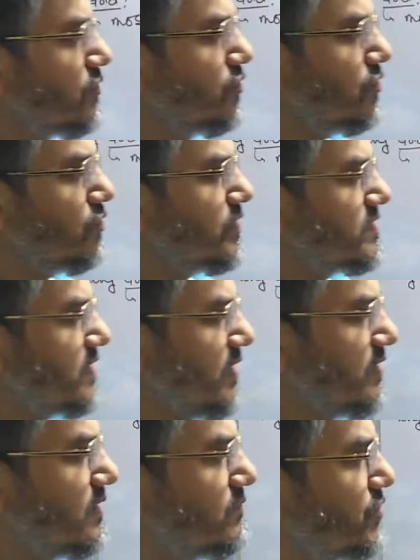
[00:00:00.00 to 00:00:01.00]
why gold was
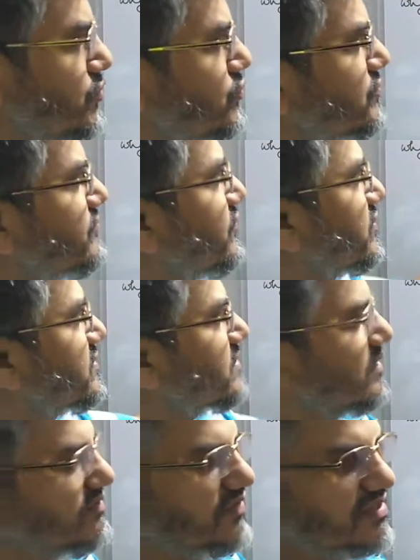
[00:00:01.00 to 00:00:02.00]
selectively used for this
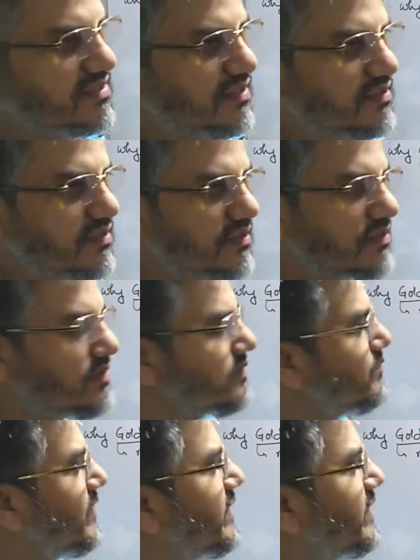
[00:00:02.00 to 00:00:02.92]
alpha scattering